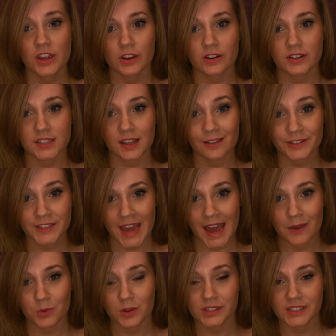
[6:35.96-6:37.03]
your
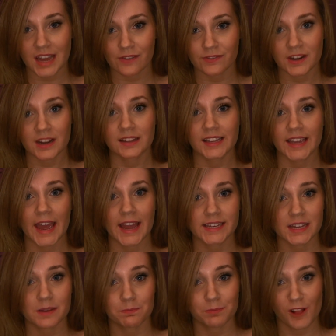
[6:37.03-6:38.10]
self-tan will definitely end
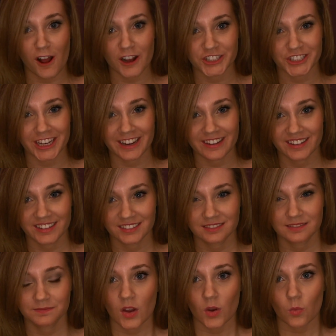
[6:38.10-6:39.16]
up blotchy.
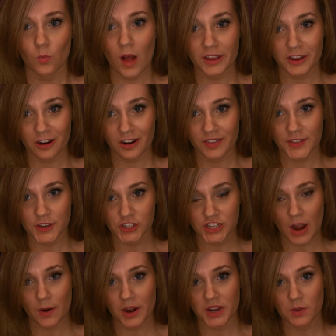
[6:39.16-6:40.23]
While you're in the
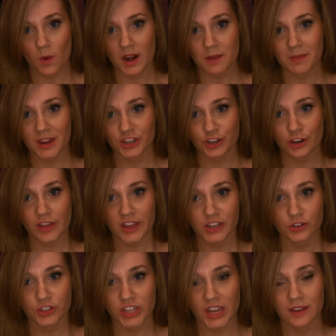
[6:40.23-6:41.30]
shower, you want to make sure that you
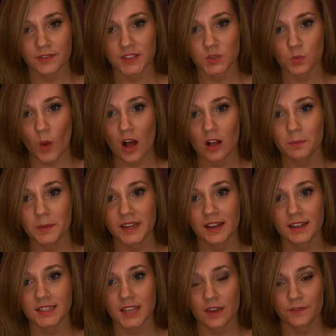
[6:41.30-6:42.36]
shave as well,
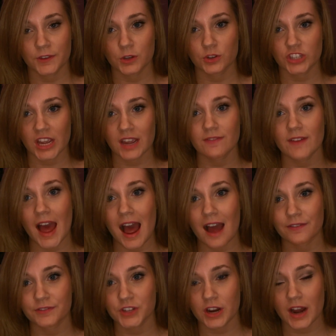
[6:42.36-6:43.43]
because if you shave
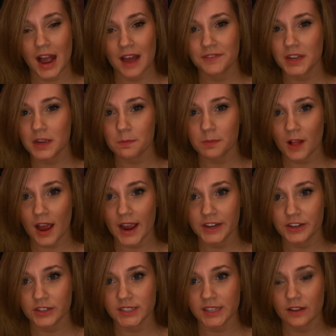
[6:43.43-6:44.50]
after having applied
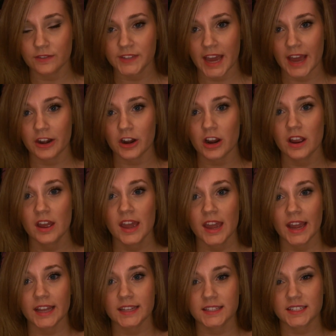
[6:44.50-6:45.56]
your self-tanner,
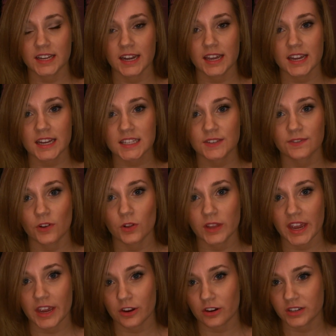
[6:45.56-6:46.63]
it's going to
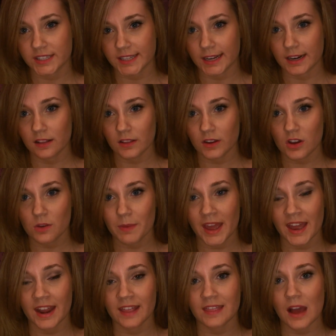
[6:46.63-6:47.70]
exfoliate your skin a little
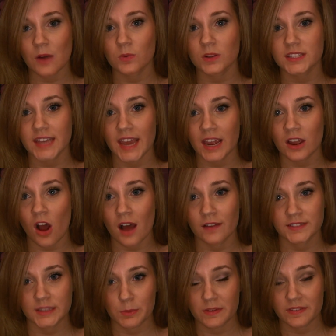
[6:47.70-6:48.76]
bit, and that will take
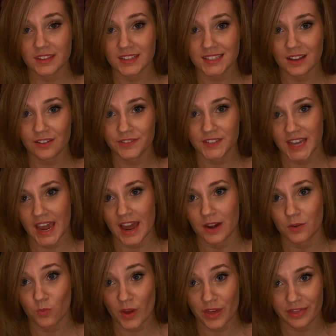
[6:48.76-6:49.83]
off some of the
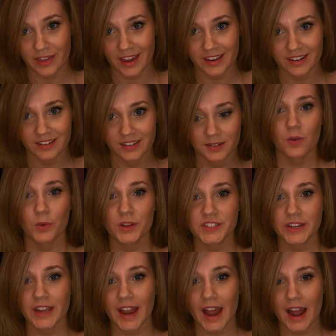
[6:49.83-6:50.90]
self-tan with it. Once
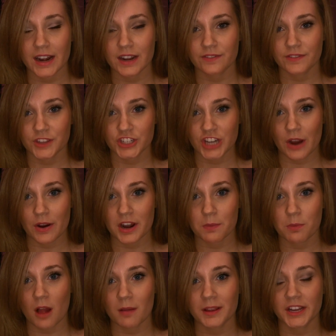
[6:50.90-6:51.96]
you get out of the shower, you're
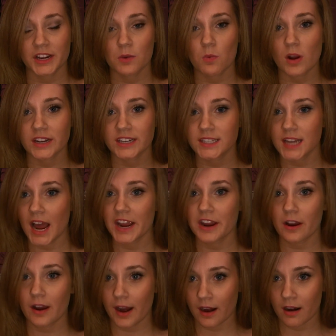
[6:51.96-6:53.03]
probably going to want to tie
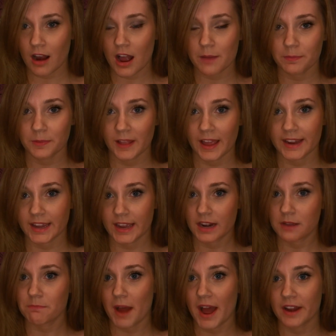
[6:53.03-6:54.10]
your hair up like in
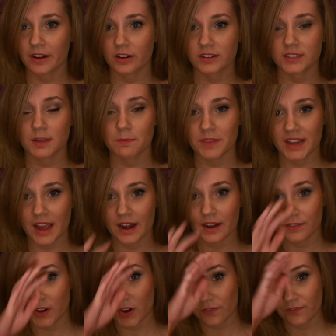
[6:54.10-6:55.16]
a bun or something out
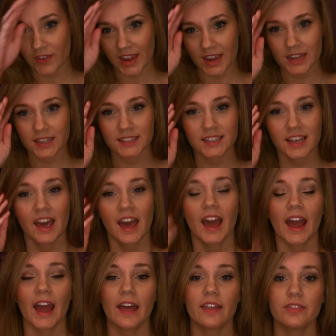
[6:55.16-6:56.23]
of your face.
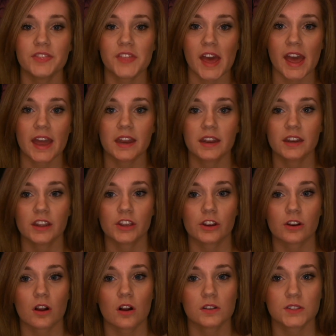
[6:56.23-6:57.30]
And then
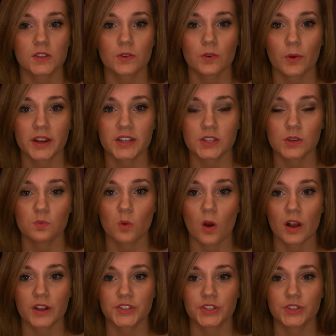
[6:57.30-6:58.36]
you're also going to
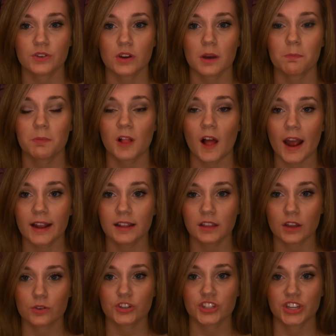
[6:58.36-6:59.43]
want to apply
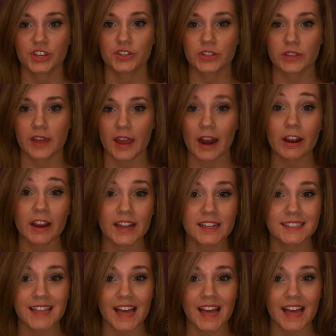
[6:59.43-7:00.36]
lotion to the areas